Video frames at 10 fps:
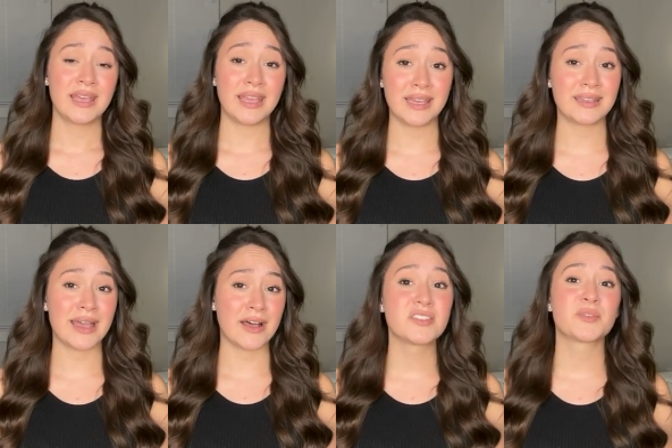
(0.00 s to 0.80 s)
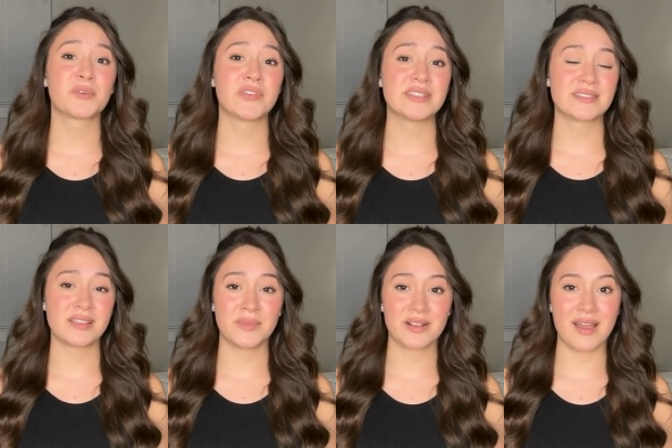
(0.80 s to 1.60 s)
and how to prevent
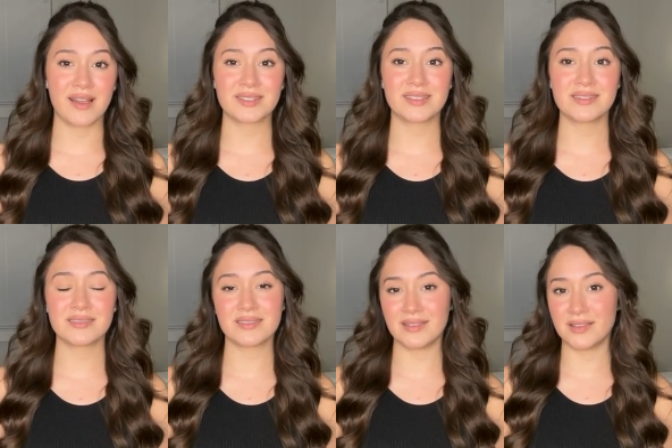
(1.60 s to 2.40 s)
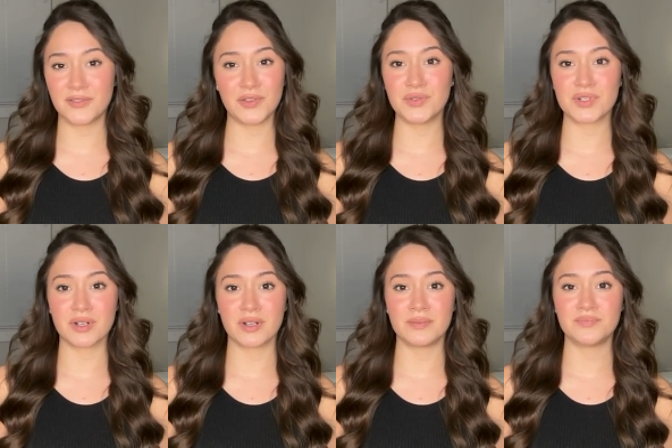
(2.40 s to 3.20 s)
similar accidents in the
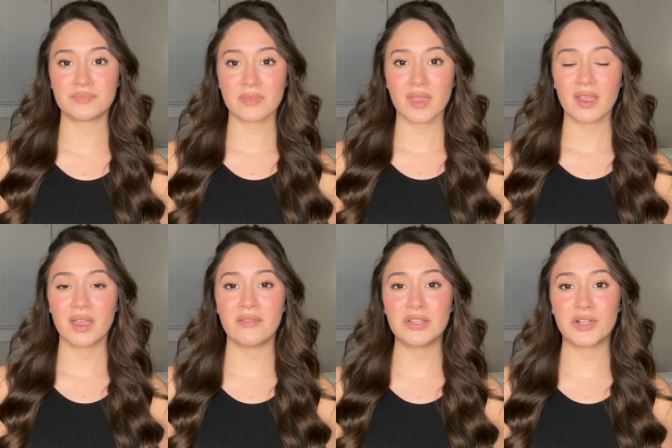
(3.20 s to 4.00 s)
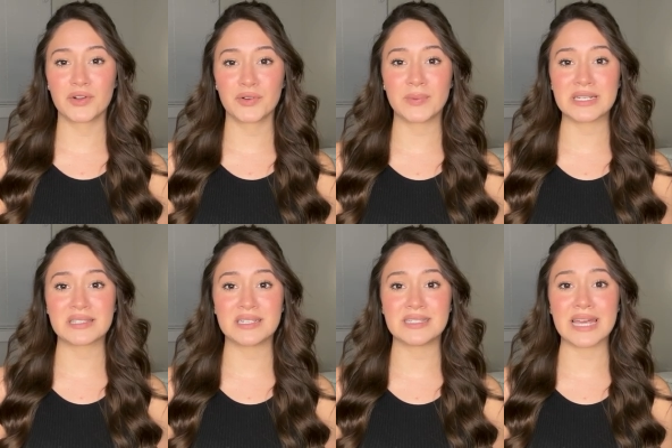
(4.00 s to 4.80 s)
future. Avian Law Group
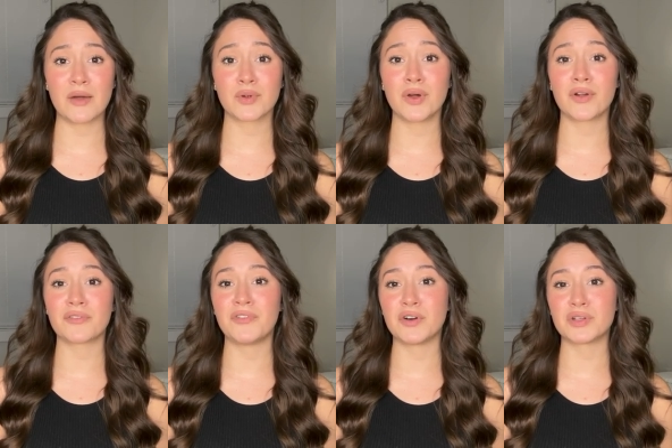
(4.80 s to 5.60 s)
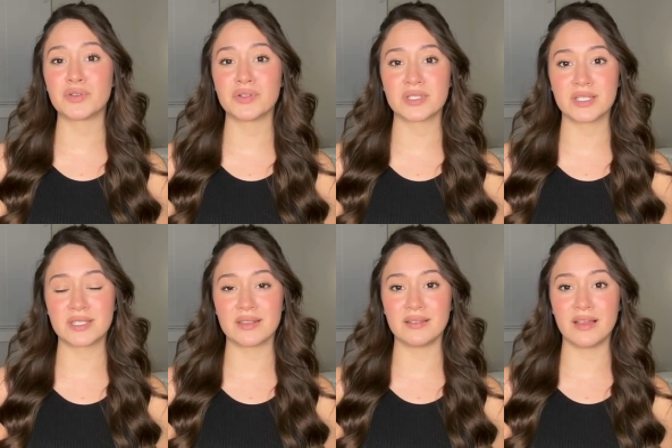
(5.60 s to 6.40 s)
extends our heartfelt condolences
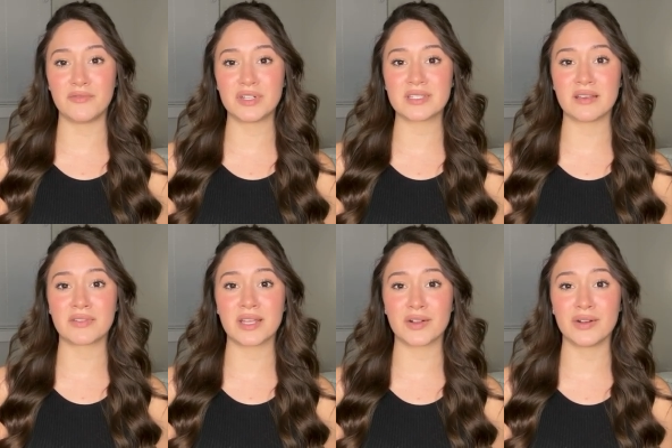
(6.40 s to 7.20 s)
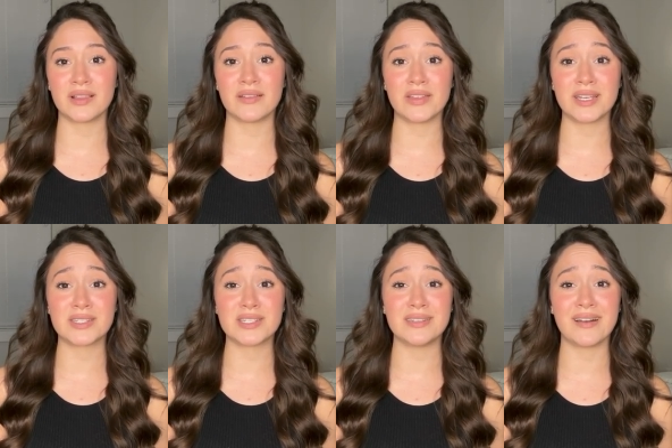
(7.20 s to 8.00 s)
to the loved ones of Karyl, Olivia,
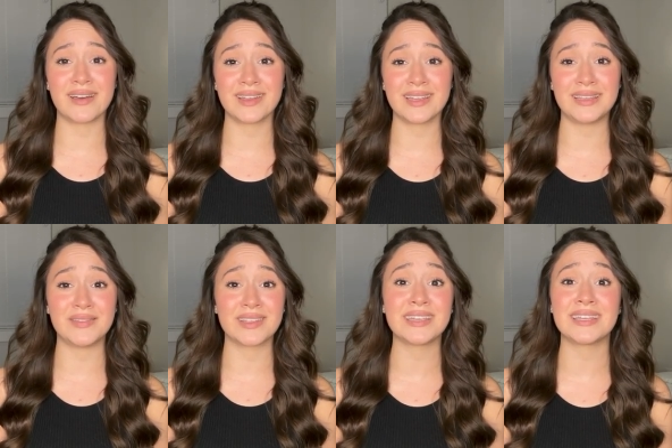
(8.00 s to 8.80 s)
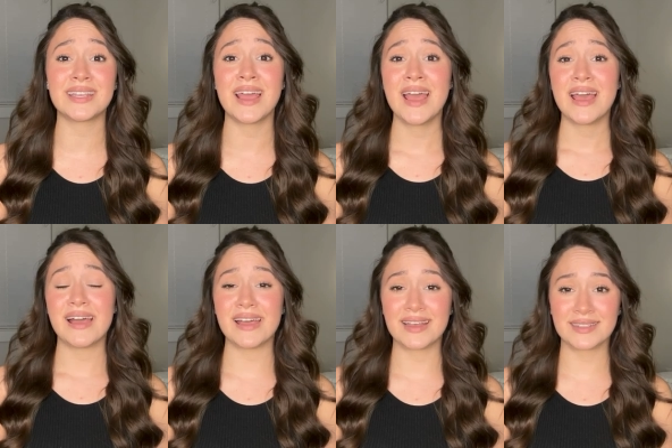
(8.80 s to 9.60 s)
Giana, Emalynn,
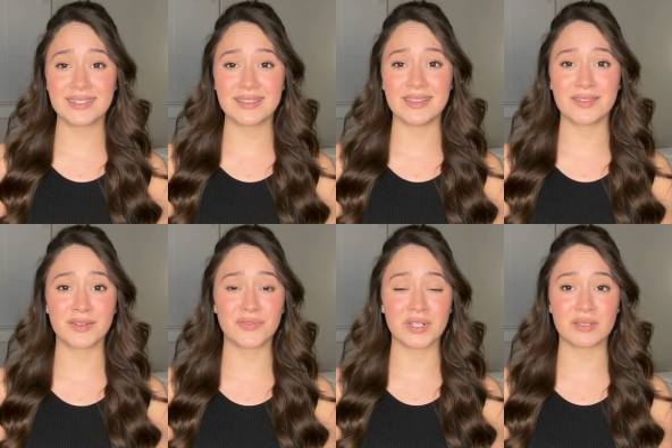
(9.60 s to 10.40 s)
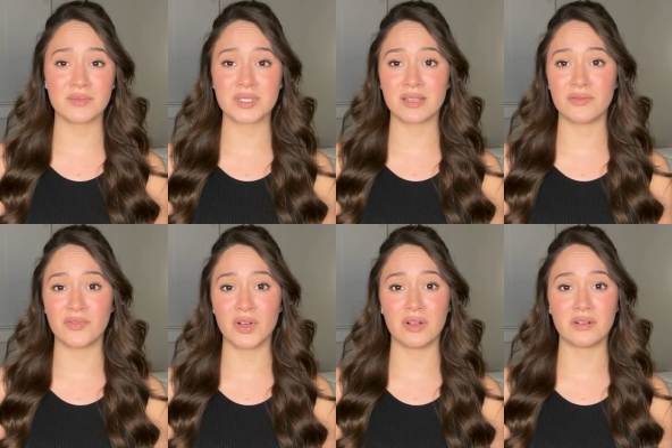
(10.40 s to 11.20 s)
and the other victims
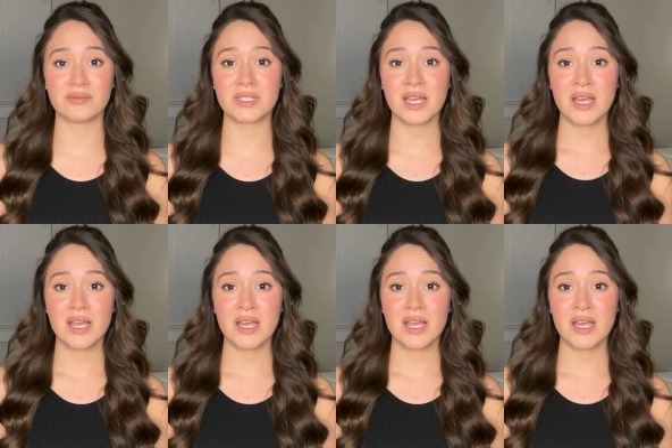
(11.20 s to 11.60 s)
involved.